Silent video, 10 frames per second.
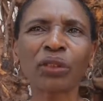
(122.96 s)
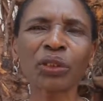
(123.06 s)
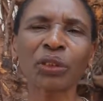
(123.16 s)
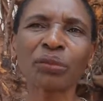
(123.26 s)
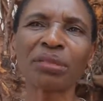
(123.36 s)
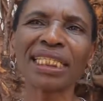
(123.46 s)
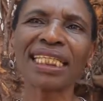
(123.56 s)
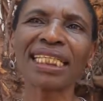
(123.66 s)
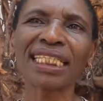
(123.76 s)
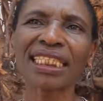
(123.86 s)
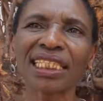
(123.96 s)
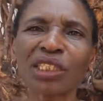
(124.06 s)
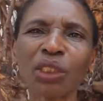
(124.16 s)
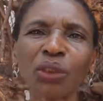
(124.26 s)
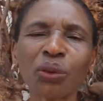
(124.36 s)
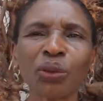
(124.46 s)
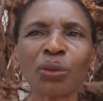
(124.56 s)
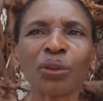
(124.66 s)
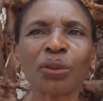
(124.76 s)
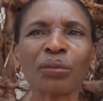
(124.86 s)
also been interested to
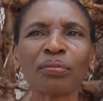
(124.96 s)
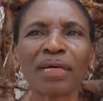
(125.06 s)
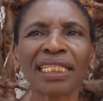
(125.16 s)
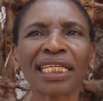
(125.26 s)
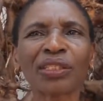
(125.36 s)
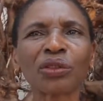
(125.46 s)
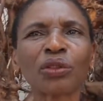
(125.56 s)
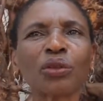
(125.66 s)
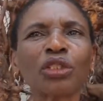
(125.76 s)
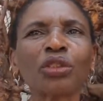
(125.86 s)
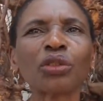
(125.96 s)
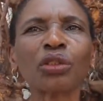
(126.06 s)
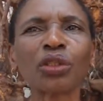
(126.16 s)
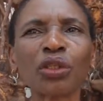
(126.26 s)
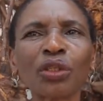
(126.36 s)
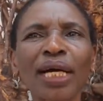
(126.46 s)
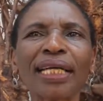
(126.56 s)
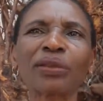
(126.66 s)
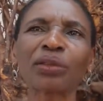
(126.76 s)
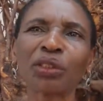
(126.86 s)
do matters on constitutional
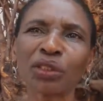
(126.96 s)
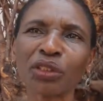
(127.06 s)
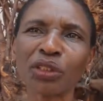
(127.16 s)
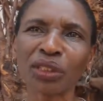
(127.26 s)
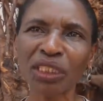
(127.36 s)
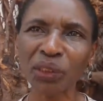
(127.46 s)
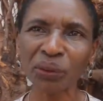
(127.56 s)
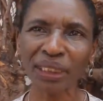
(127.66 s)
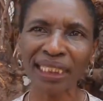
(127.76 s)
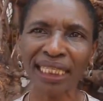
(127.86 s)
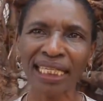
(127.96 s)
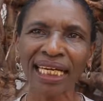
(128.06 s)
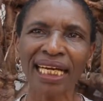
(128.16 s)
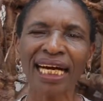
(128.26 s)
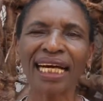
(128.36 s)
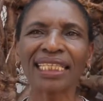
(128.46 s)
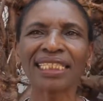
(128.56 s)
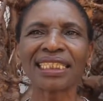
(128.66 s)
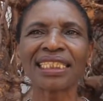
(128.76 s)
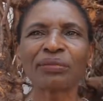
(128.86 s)
and constitutional history,
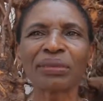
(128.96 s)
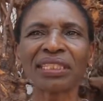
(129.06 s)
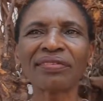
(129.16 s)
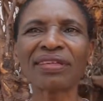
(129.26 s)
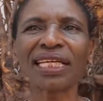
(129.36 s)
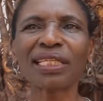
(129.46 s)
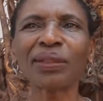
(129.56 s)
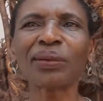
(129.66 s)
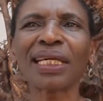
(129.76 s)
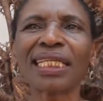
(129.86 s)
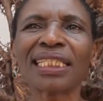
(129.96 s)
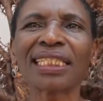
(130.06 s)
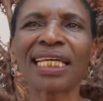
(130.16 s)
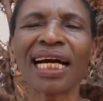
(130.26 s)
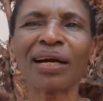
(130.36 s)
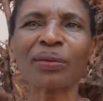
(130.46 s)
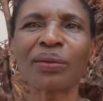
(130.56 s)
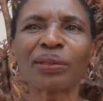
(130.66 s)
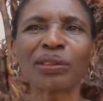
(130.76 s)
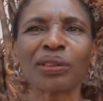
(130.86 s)
and specifically look at how
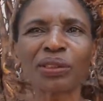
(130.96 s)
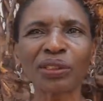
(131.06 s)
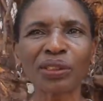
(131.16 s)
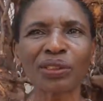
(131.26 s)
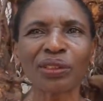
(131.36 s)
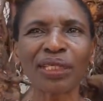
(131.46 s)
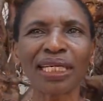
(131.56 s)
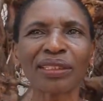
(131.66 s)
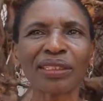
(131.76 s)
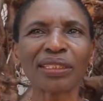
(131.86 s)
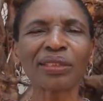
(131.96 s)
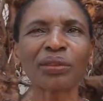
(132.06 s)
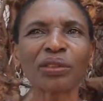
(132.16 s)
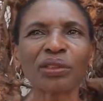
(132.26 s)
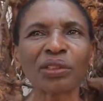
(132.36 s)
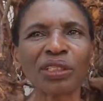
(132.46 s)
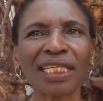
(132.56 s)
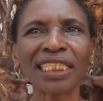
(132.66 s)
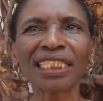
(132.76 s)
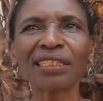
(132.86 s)
constitutional and
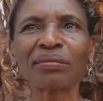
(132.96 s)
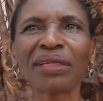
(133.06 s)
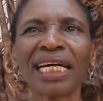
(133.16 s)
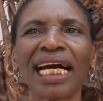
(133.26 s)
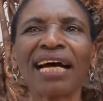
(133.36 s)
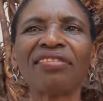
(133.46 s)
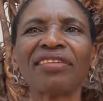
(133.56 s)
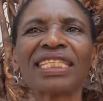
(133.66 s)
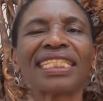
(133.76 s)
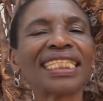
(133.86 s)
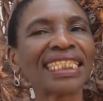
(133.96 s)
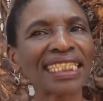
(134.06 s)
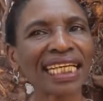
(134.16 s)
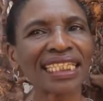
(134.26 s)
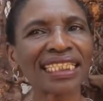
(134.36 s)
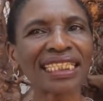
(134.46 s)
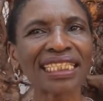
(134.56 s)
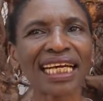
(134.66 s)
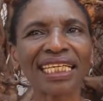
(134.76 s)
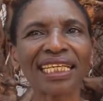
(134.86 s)
constitutionalism affect citizens
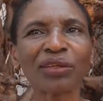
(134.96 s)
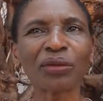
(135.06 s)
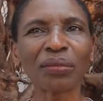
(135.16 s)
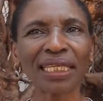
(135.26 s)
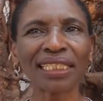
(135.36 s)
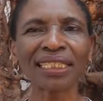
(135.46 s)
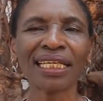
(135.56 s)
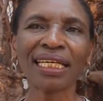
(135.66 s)
and the human